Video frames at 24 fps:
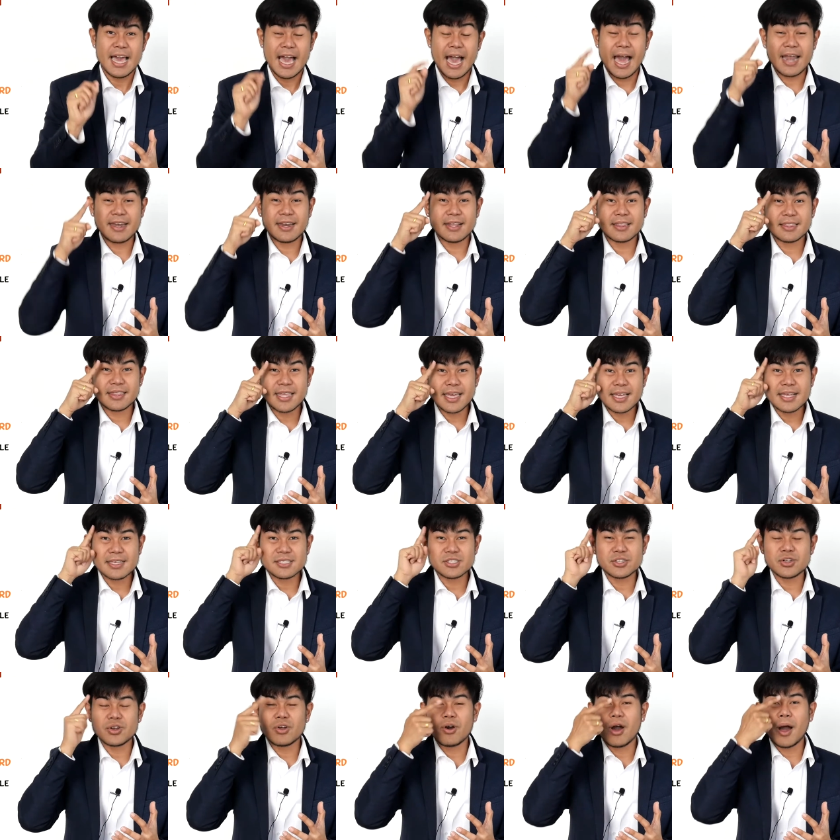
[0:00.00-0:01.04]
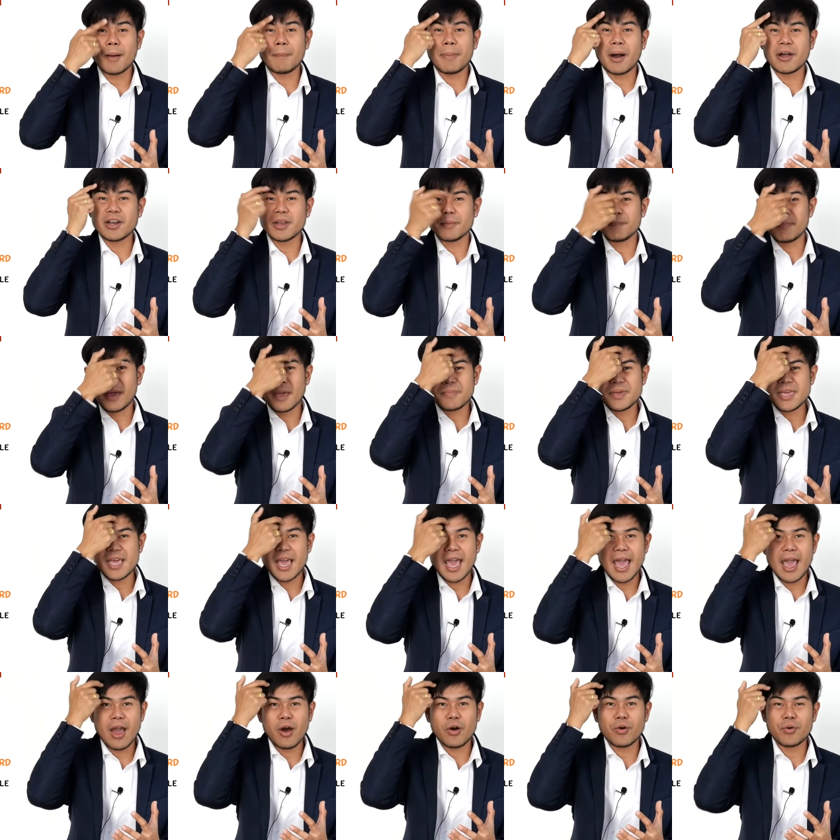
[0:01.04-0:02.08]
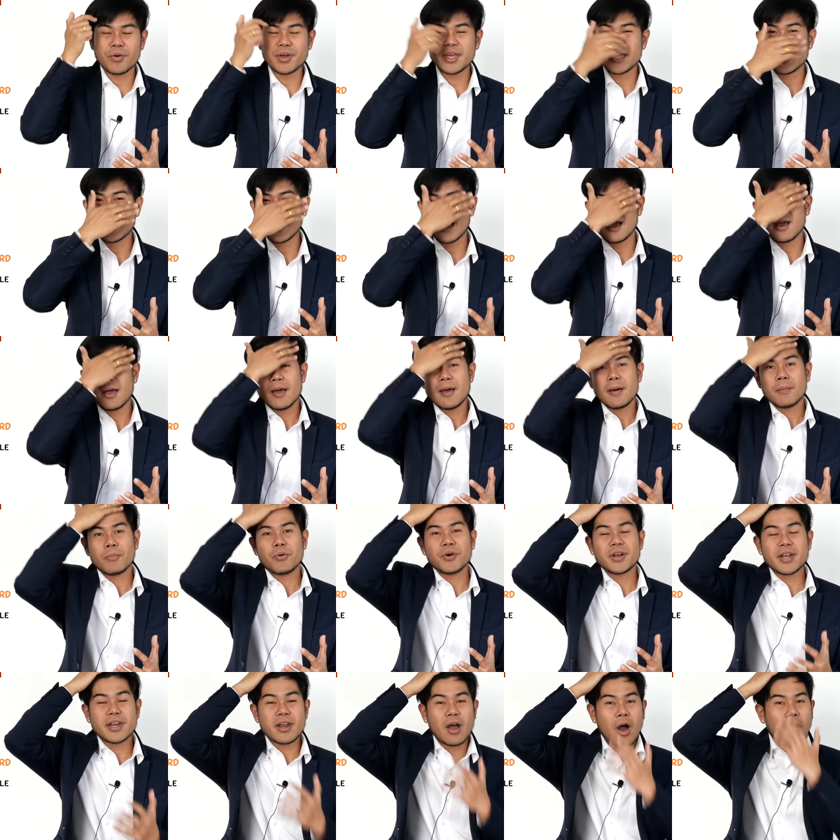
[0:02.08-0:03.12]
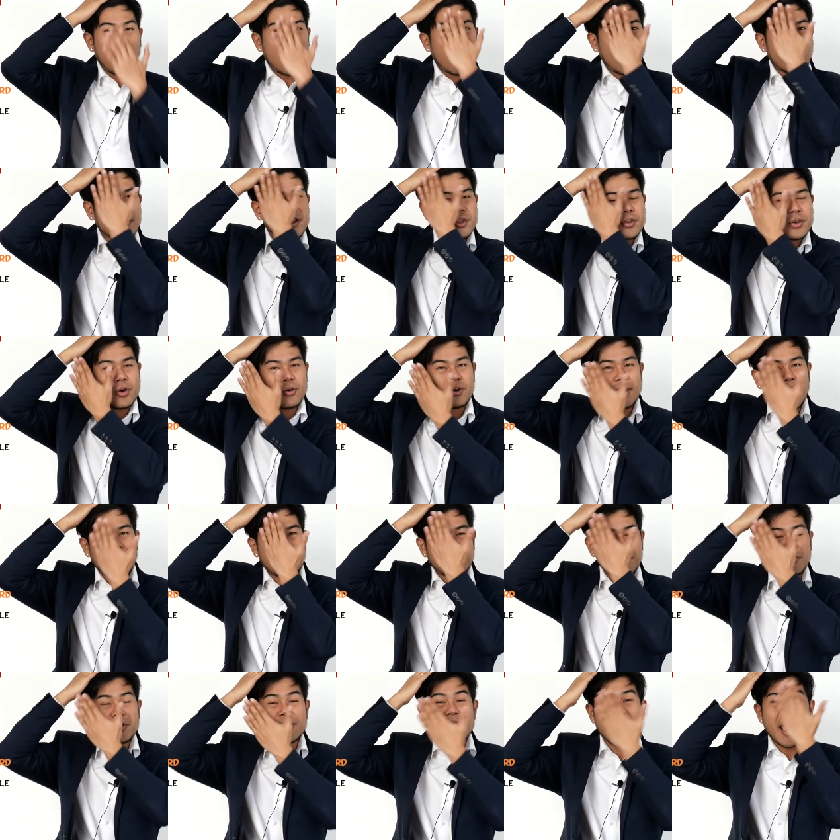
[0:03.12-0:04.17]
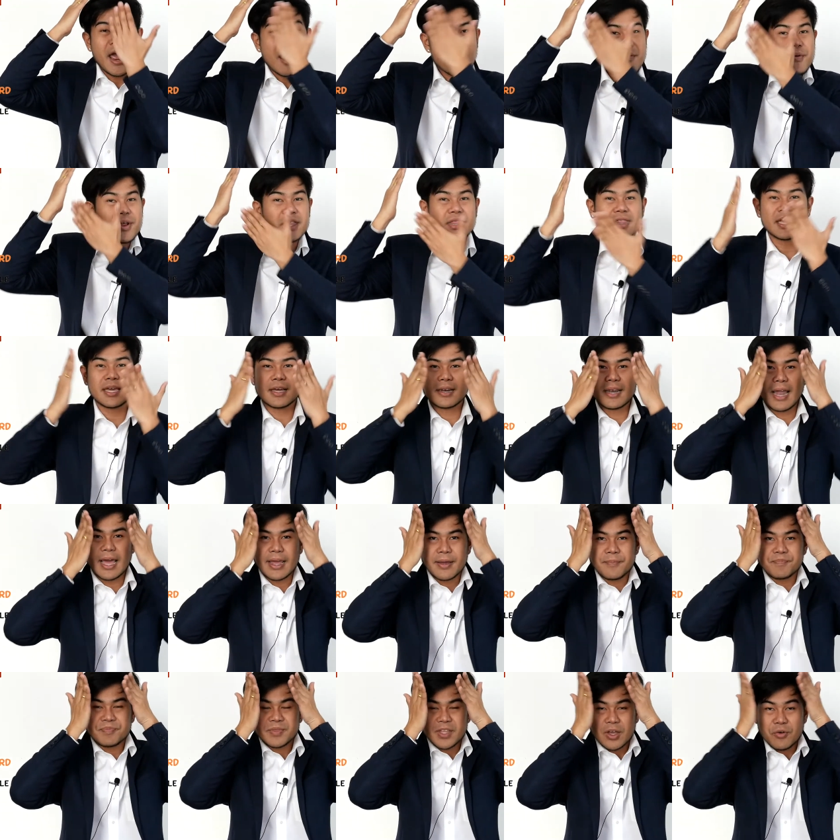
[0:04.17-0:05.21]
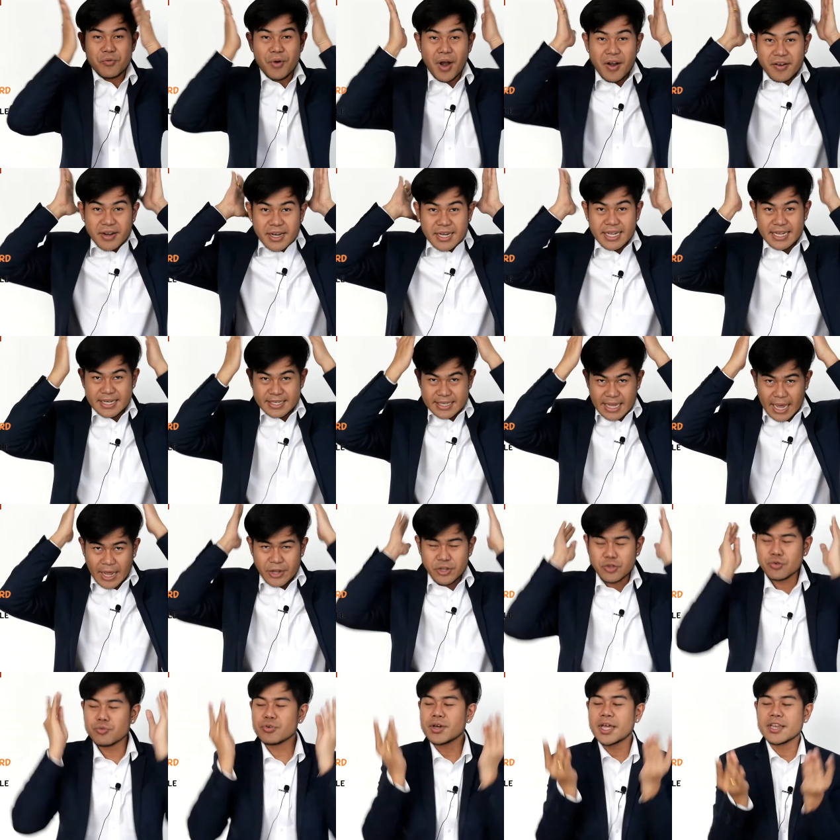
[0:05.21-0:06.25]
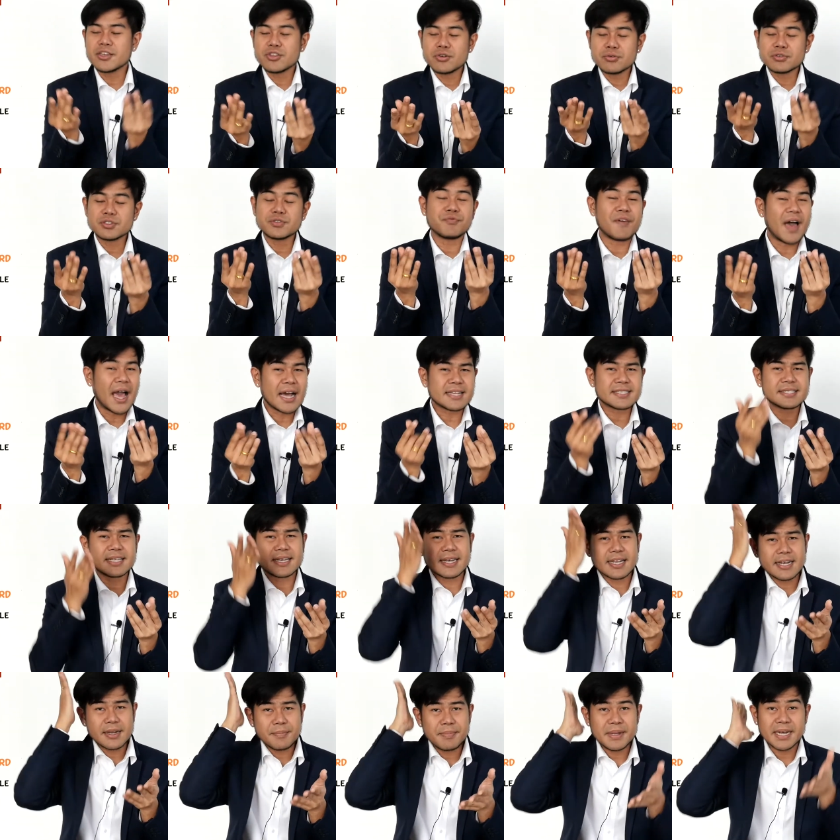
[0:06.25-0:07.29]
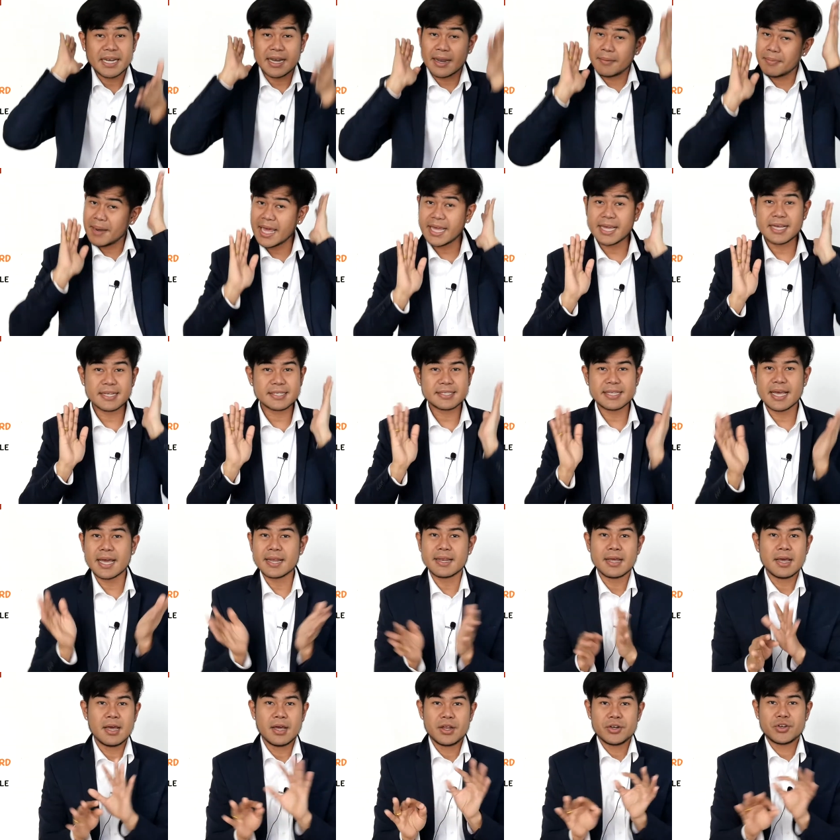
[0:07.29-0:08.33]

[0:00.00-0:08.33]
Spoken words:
And the thing is, about the baby hair over here, put it on, put everything very neat there. You can use wax a little bit, like I said.